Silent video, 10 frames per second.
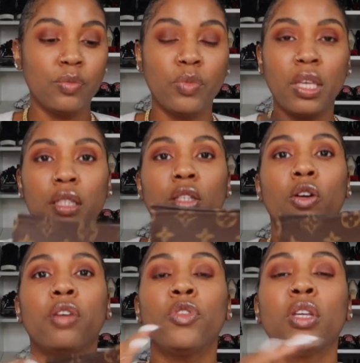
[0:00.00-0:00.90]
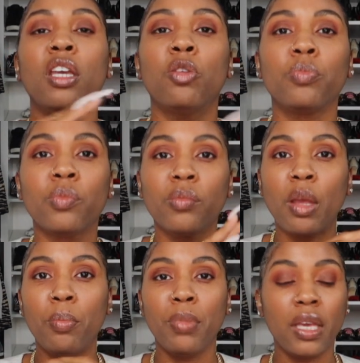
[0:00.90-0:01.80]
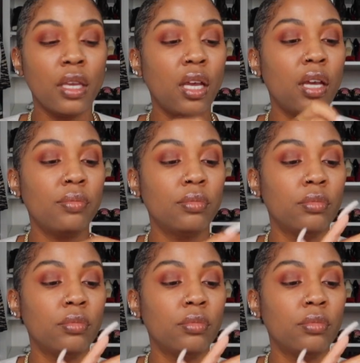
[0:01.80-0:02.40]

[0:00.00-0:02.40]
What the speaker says: Yeah, so if you get makeup